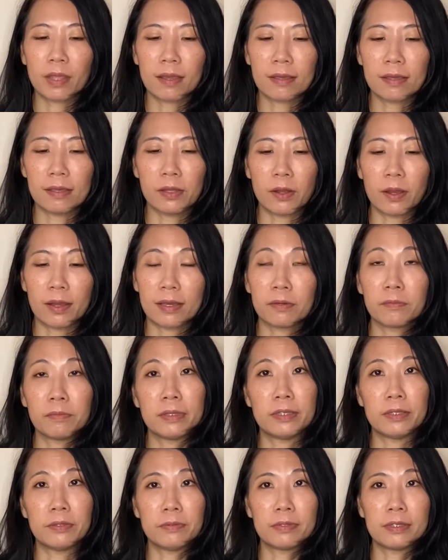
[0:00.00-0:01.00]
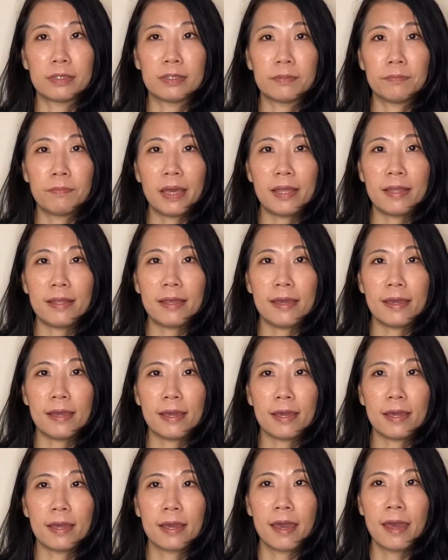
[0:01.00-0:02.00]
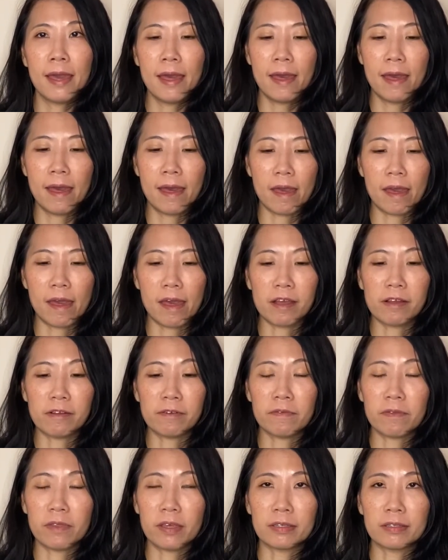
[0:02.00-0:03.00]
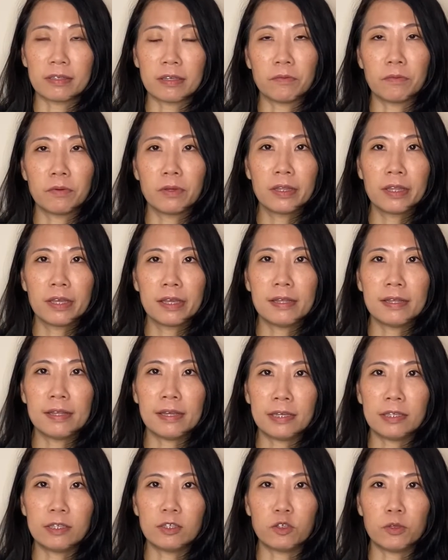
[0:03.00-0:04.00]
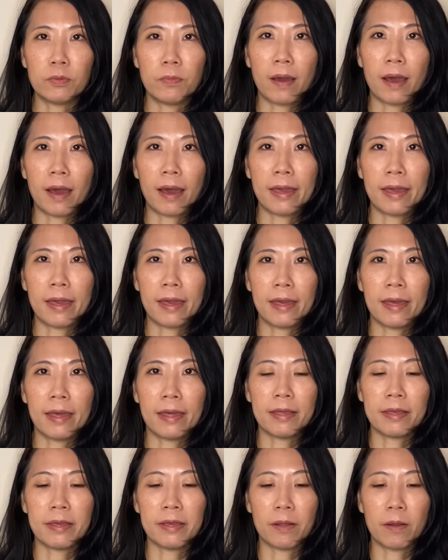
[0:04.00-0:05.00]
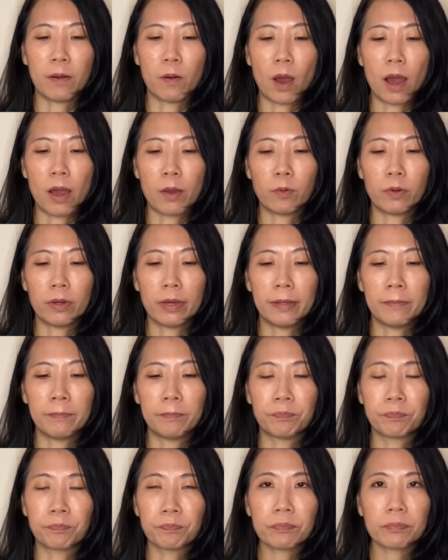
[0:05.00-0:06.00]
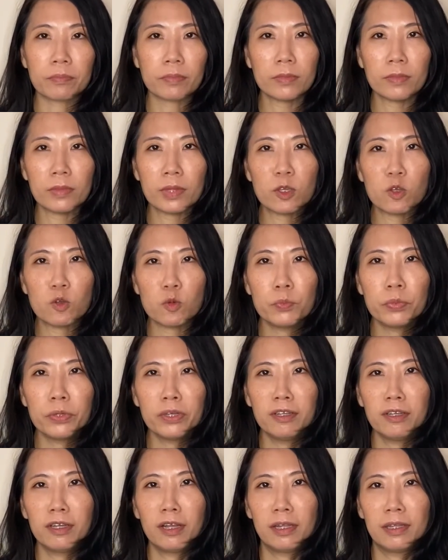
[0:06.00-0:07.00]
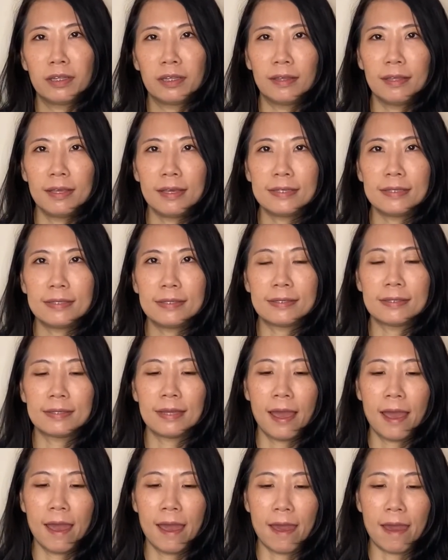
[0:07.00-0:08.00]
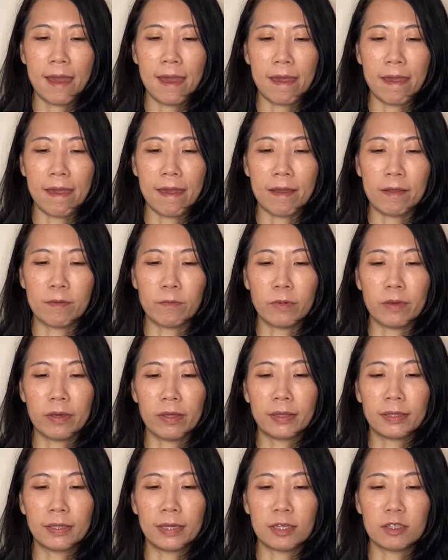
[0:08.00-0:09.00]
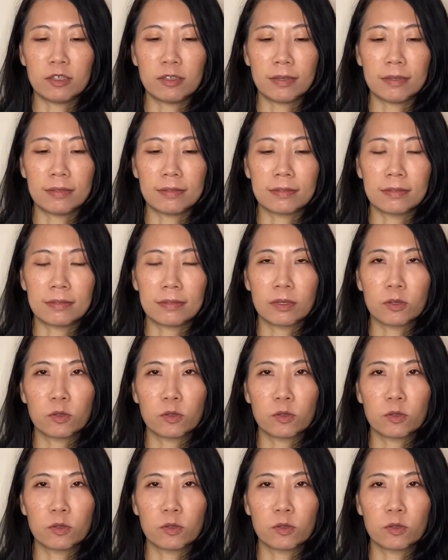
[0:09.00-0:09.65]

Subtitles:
I can reduce the spending, and if things I really need to buy it, I would put it on a list and really just